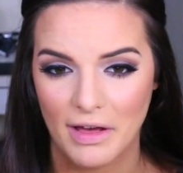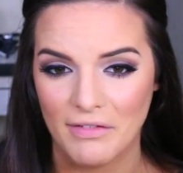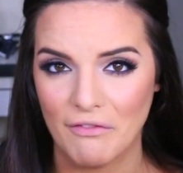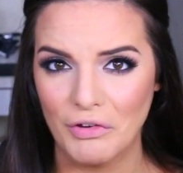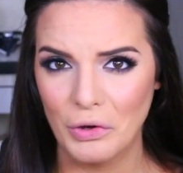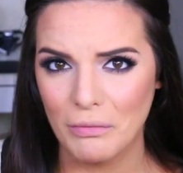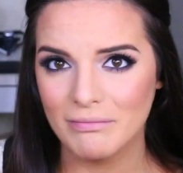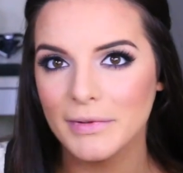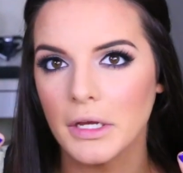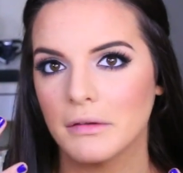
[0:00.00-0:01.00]

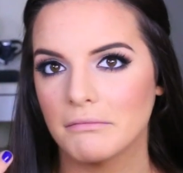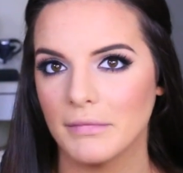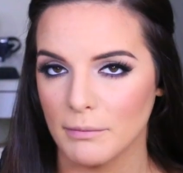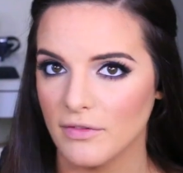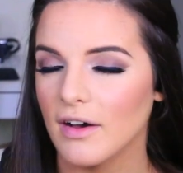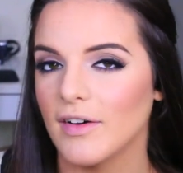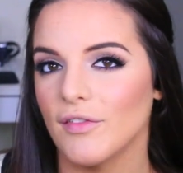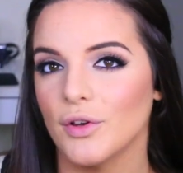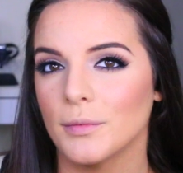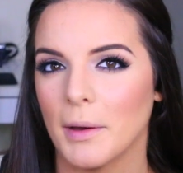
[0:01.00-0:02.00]
ba-ba-boom. I'm a
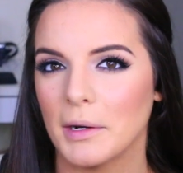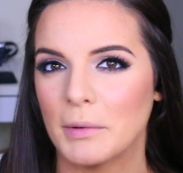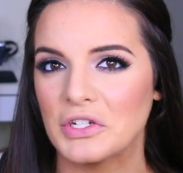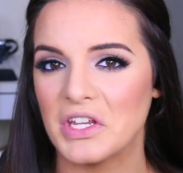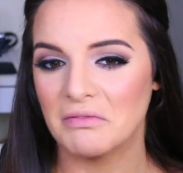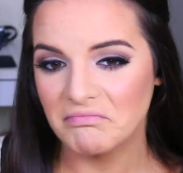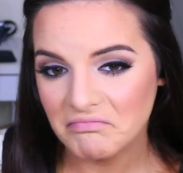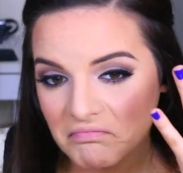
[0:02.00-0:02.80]
ba-ba-boom kind of person.